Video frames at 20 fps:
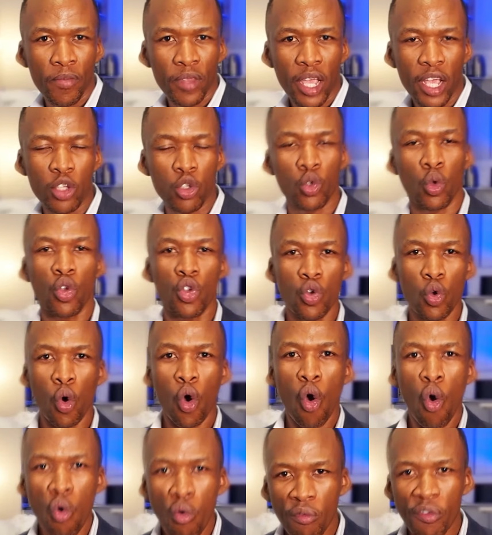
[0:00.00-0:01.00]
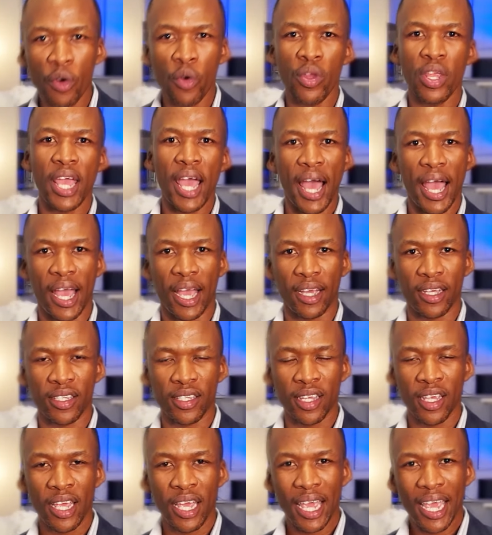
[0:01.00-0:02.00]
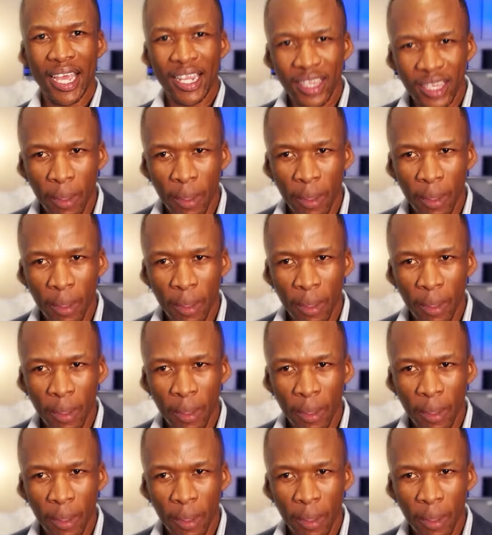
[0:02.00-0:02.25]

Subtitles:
And so you overreact in